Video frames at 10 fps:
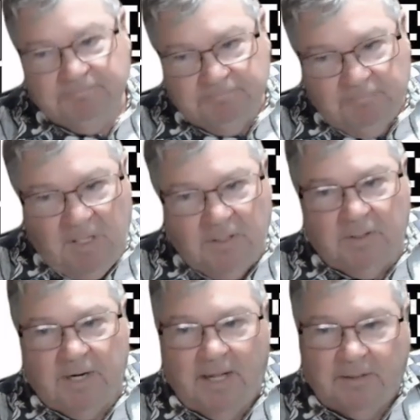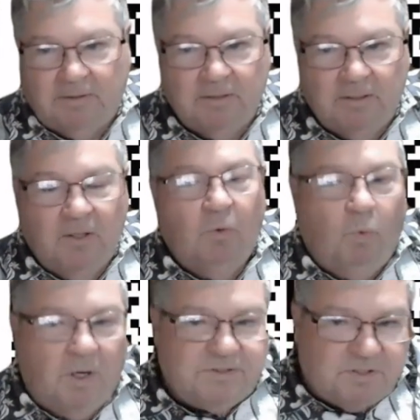Internet.
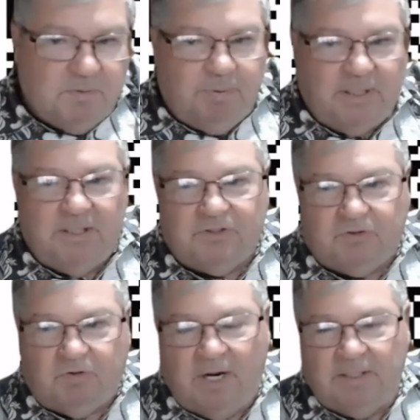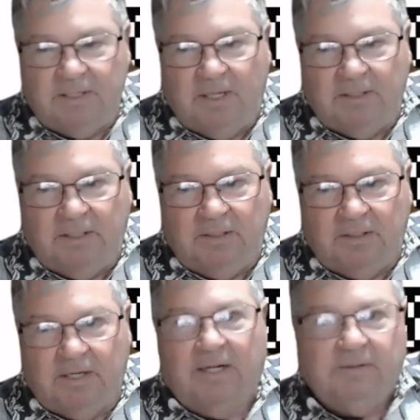What's the biggest trend on the
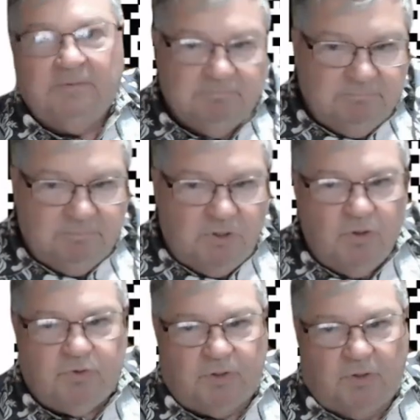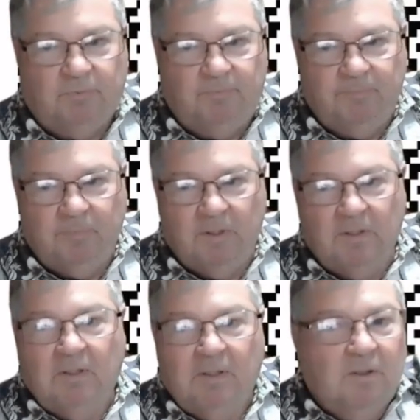internet? YouTube.
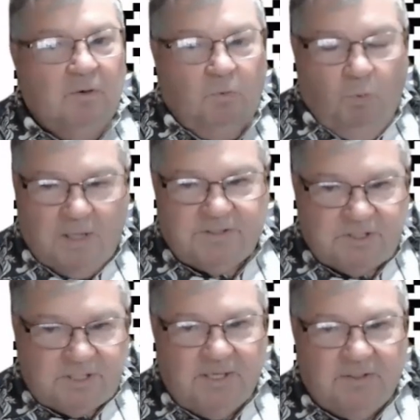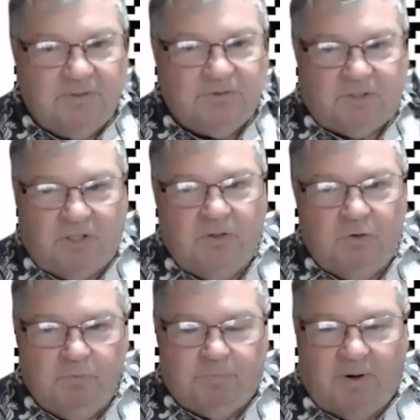What skills can you
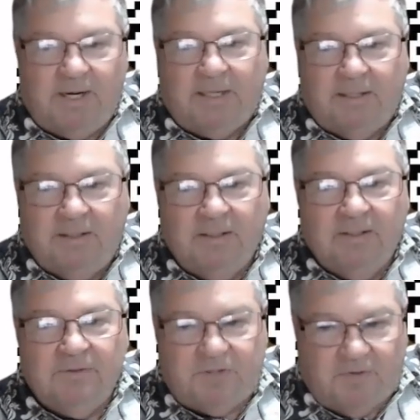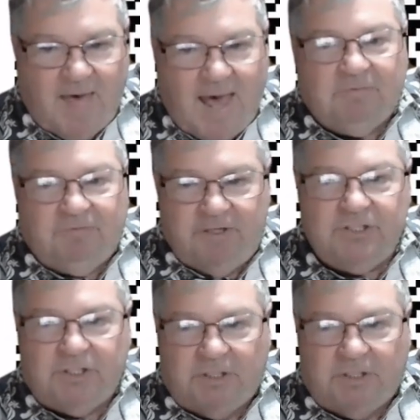bring to that vision?